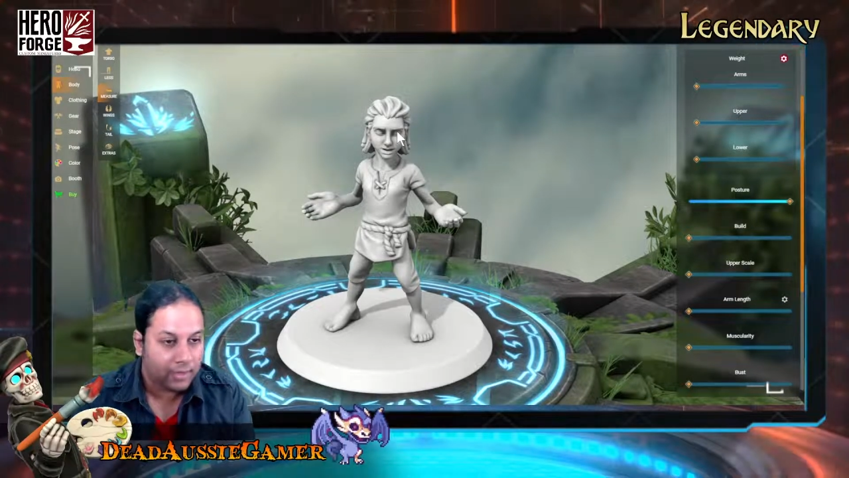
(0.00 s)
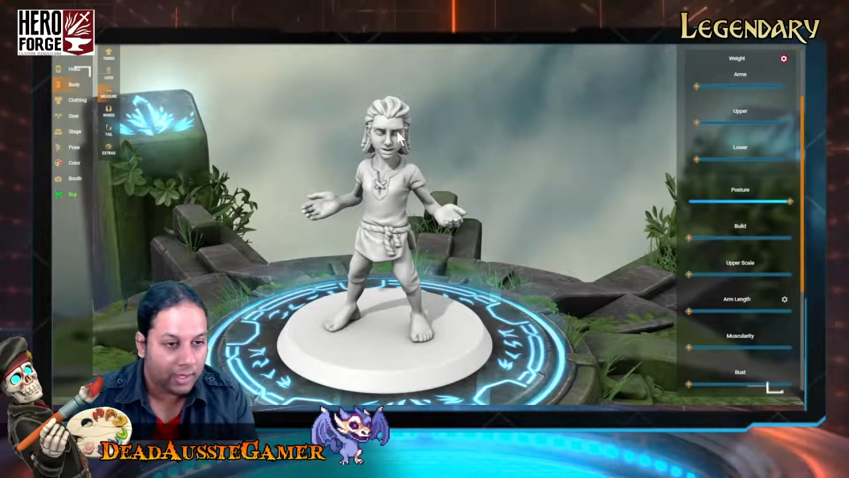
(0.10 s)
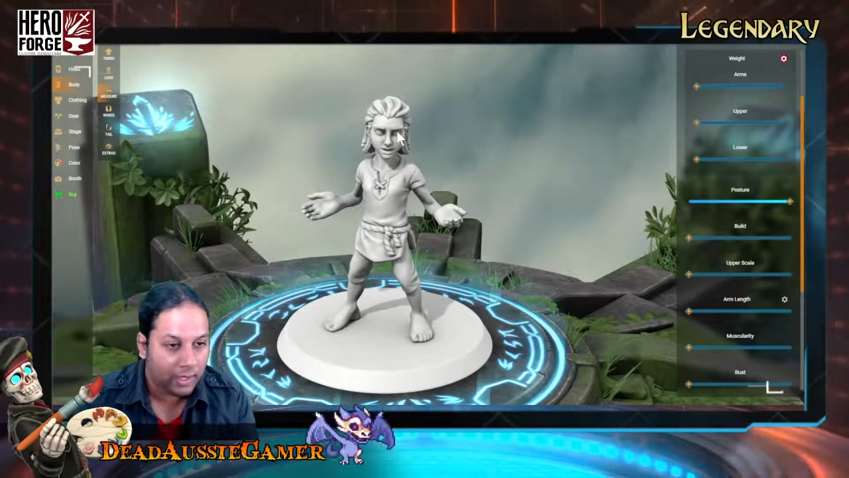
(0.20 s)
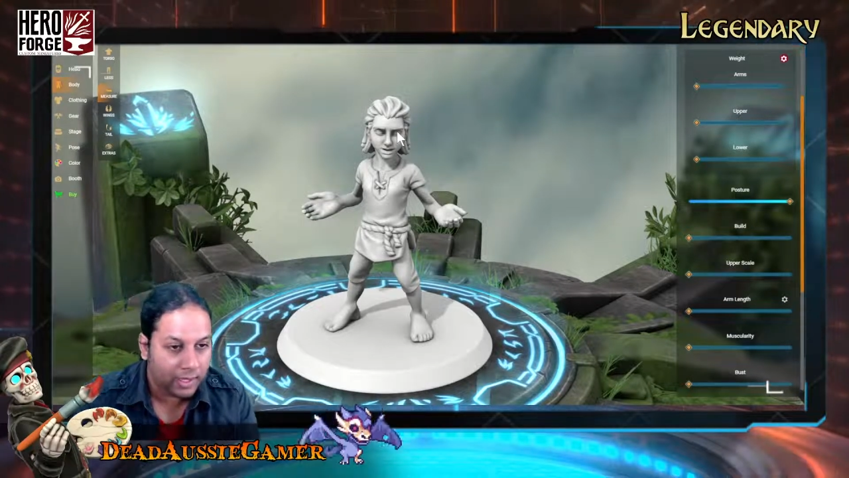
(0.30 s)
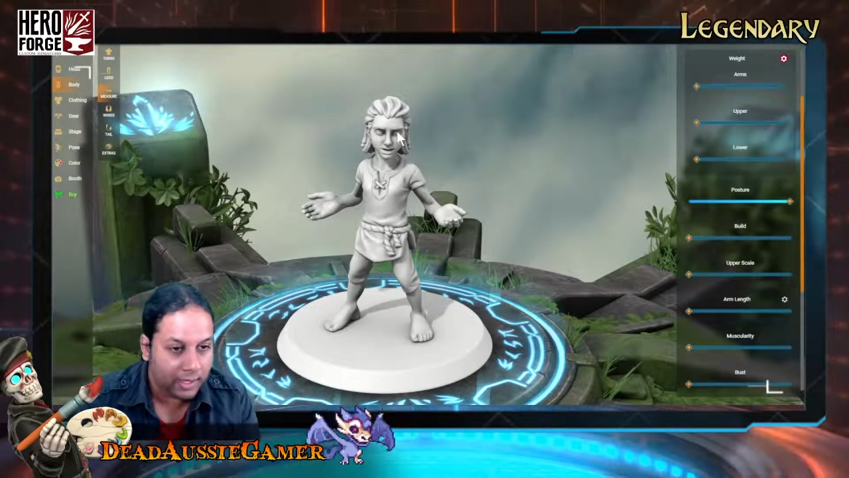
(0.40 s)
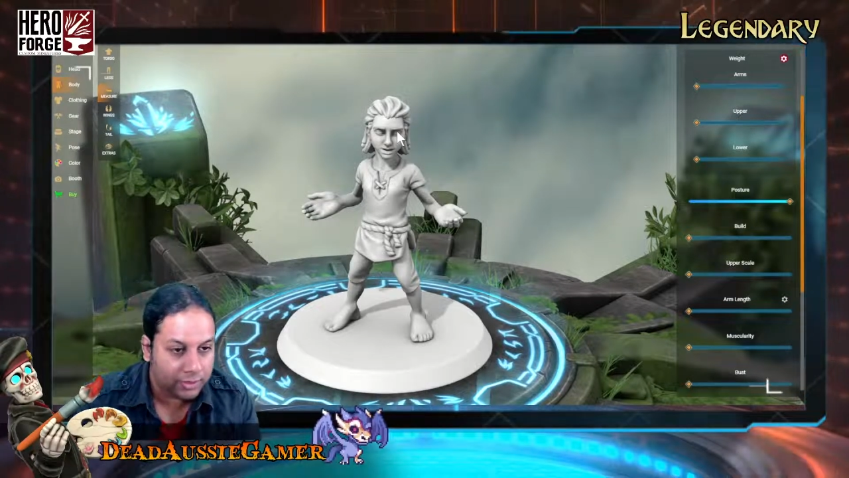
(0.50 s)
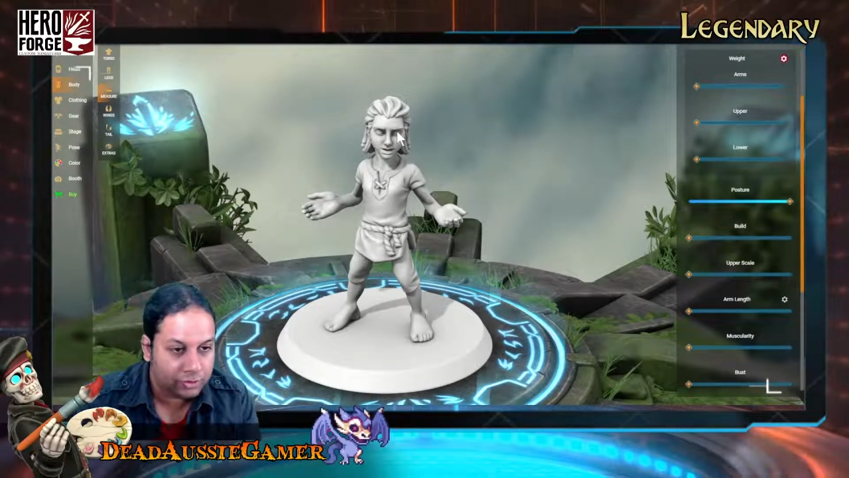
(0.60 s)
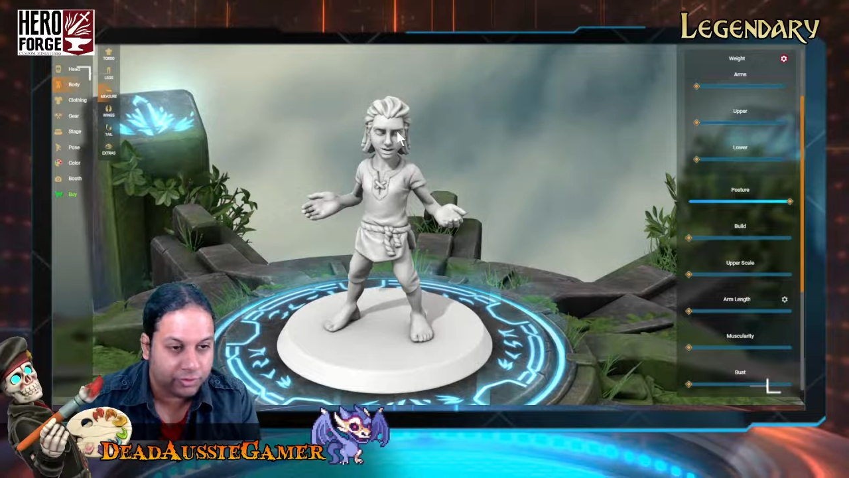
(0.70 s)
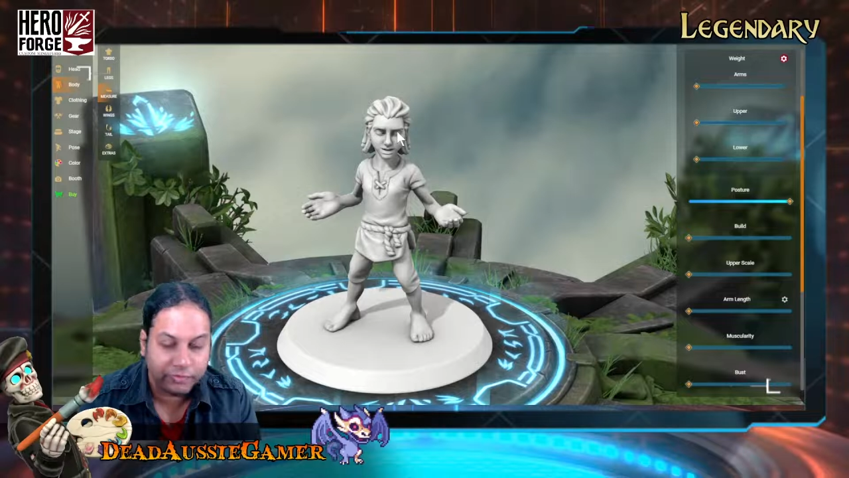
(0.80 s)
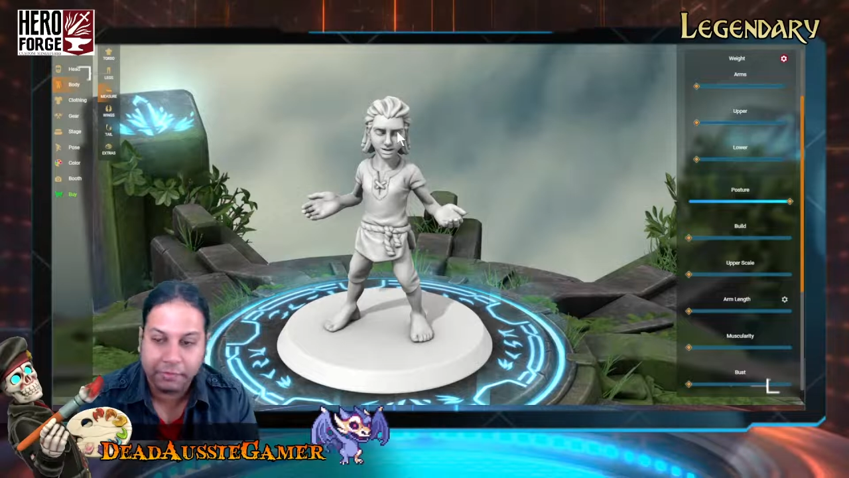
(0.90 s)

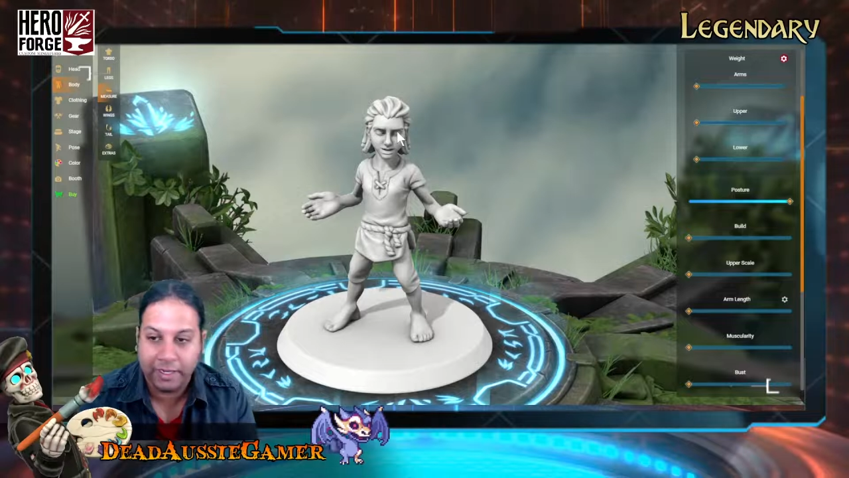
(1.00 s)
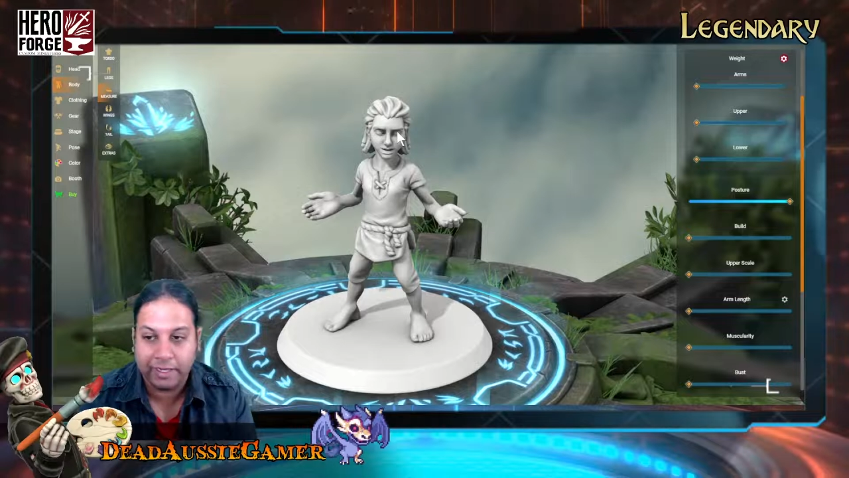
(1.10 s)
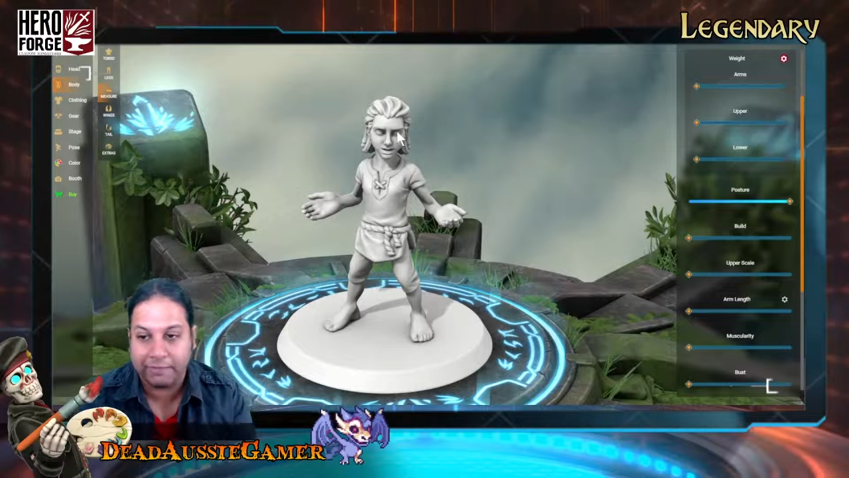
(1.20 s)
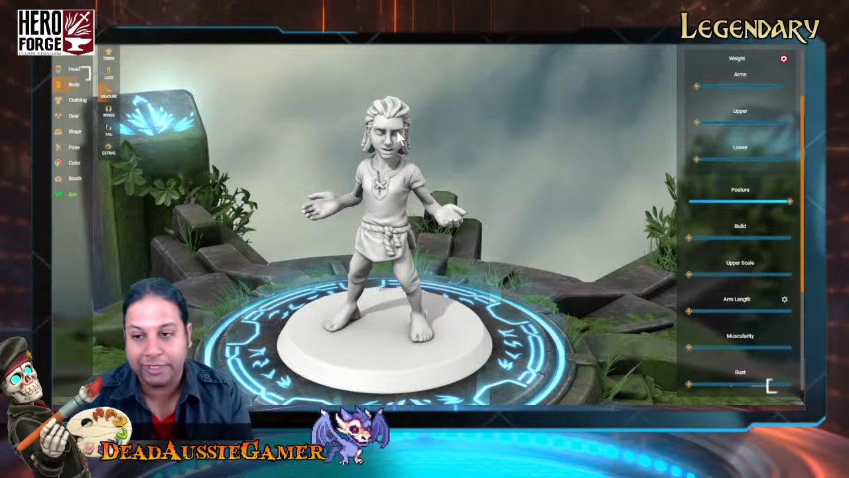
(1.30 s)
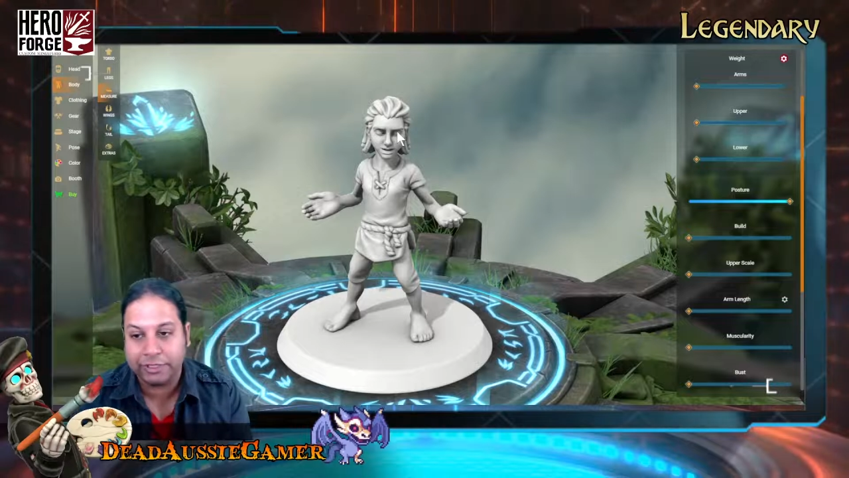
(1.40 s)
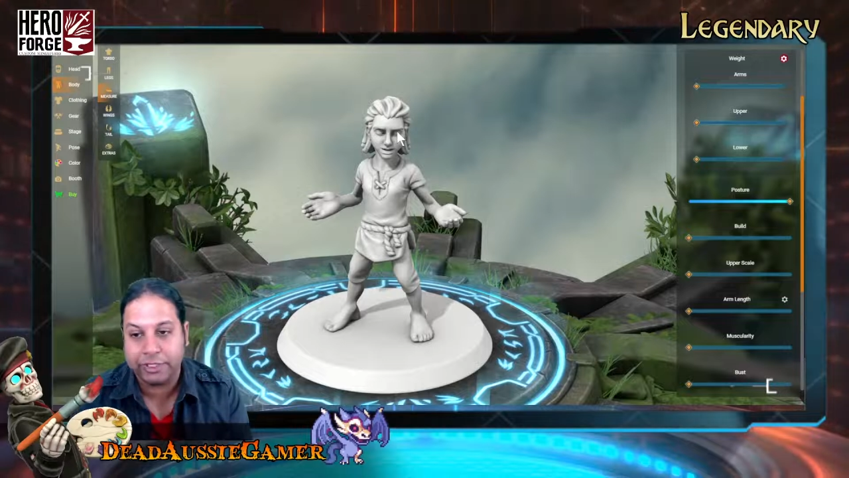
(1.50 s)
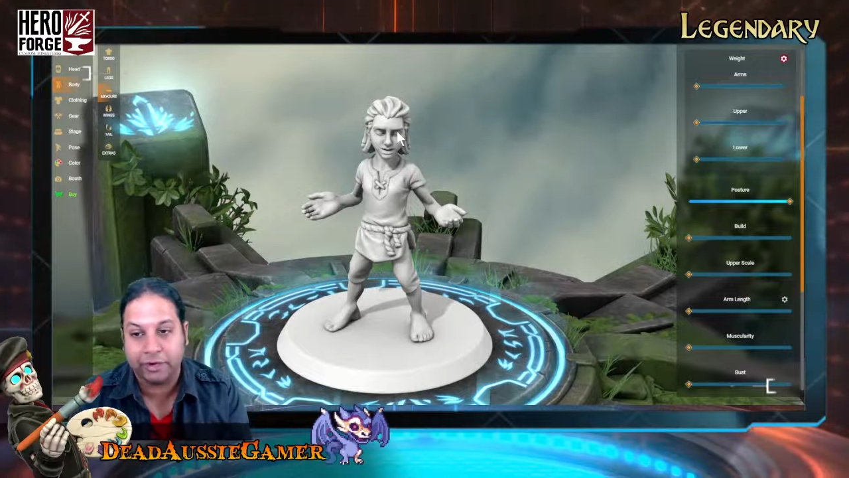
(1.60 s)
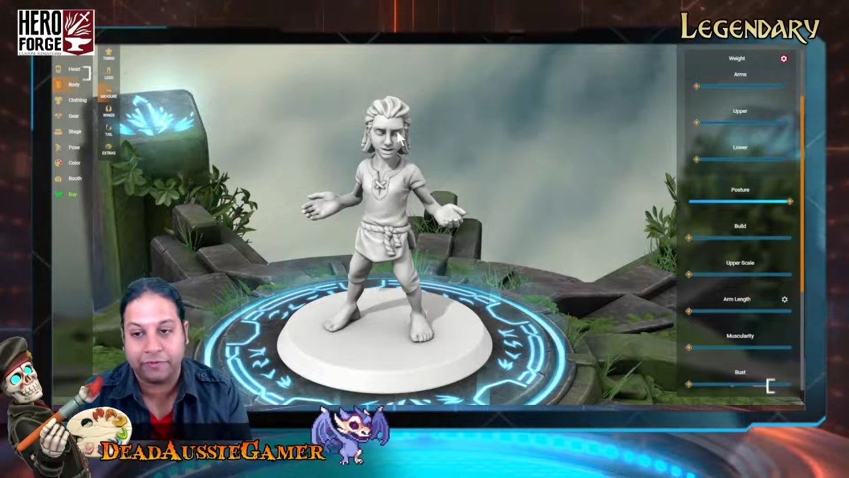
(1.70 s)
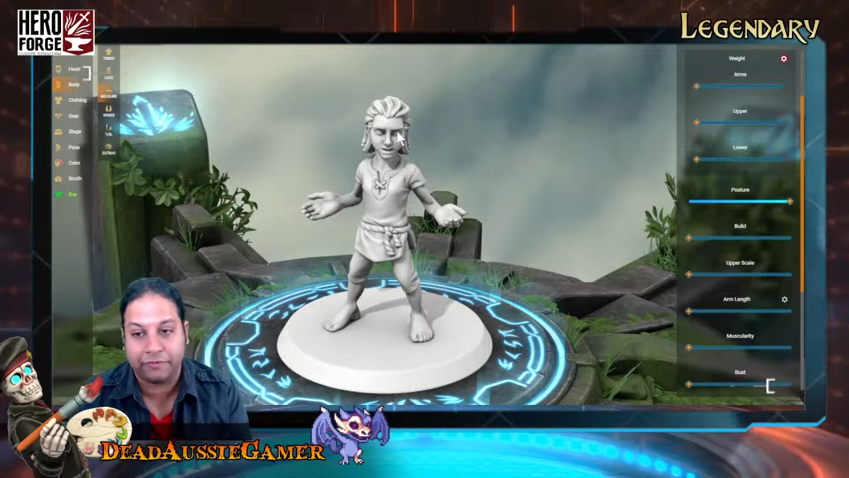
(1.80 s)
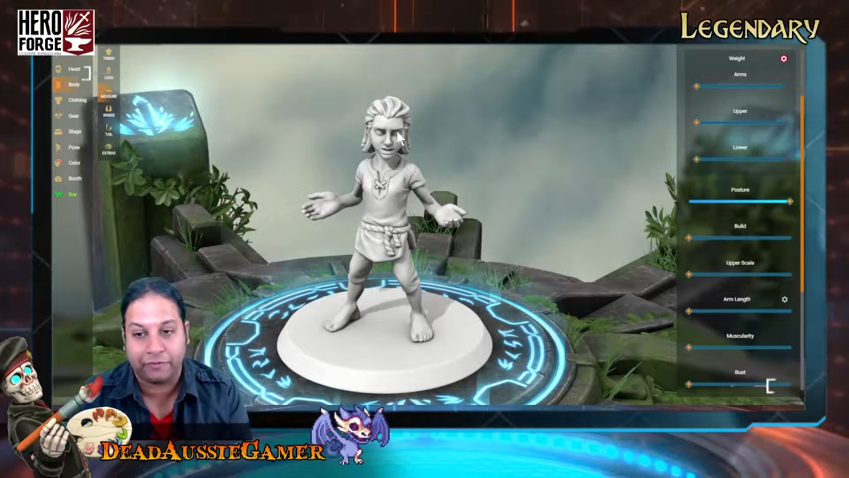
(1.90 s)
Driven by an
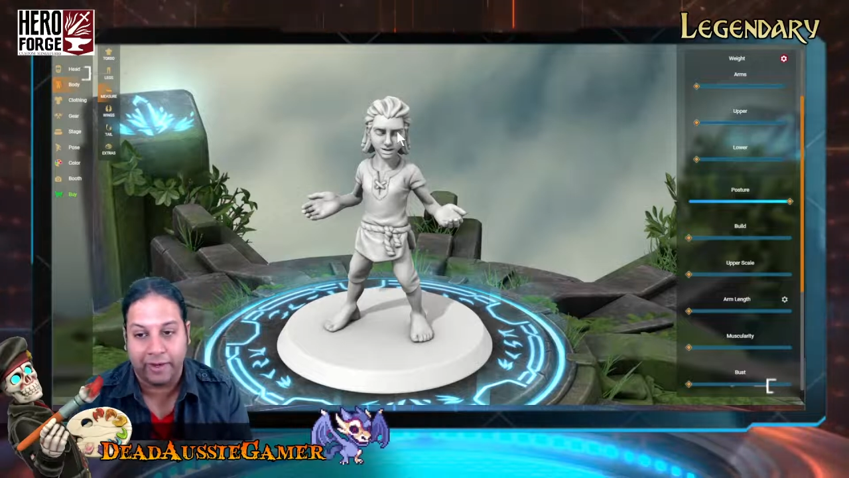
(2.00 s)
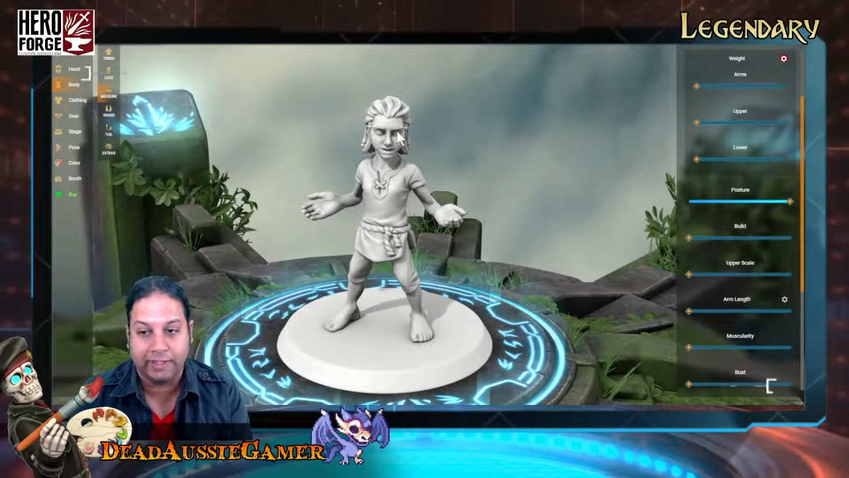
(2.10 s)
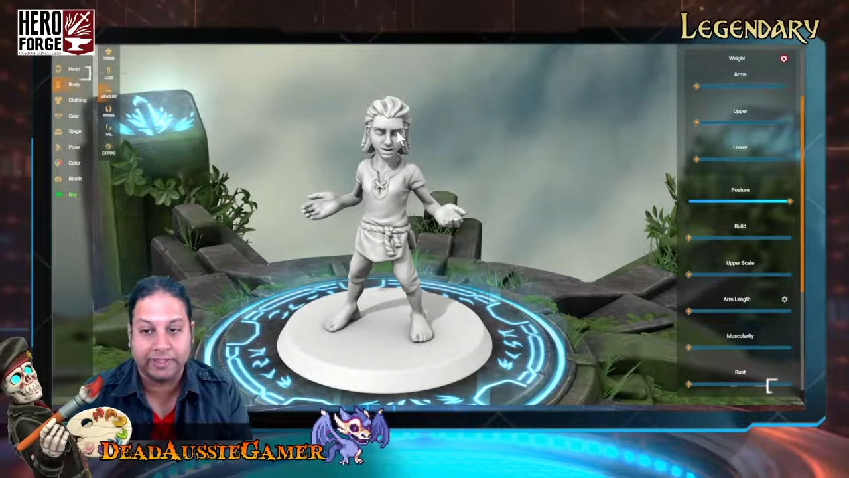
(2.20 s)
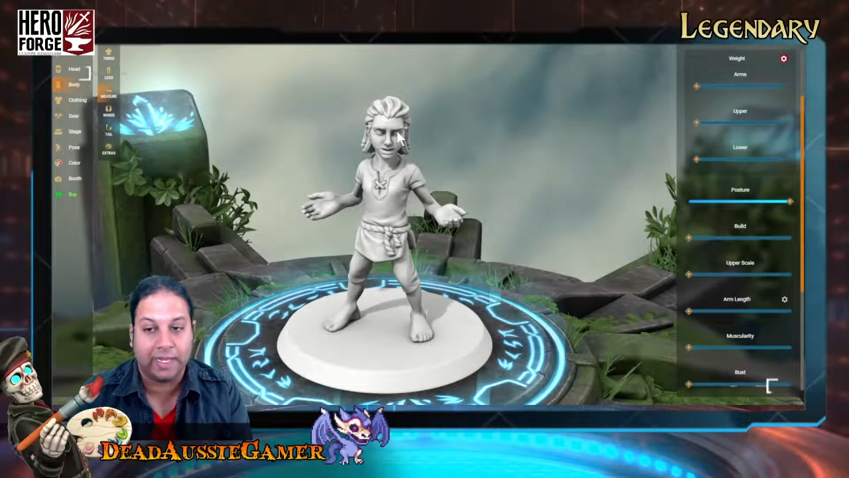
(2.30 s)
imaginary friend.